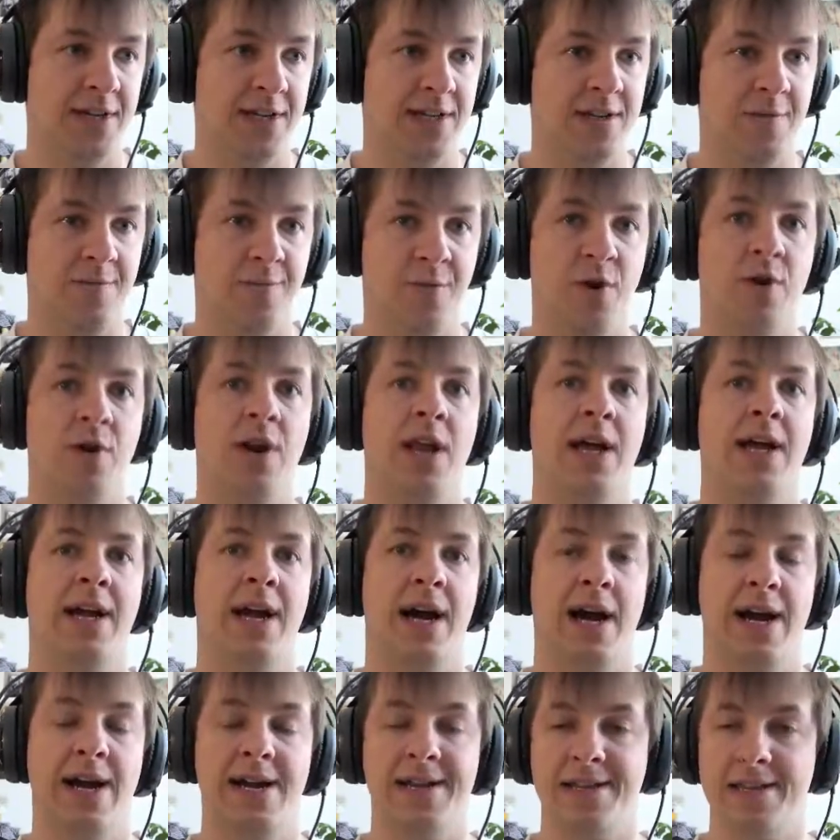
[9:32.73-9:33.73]
is about like
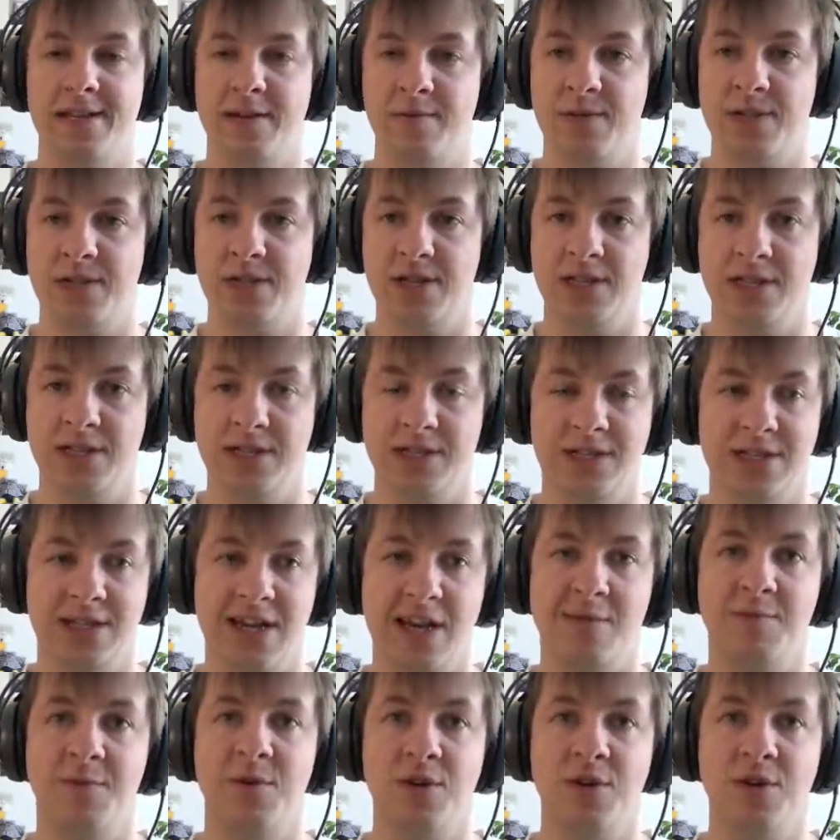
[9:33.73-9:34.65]
items in this game,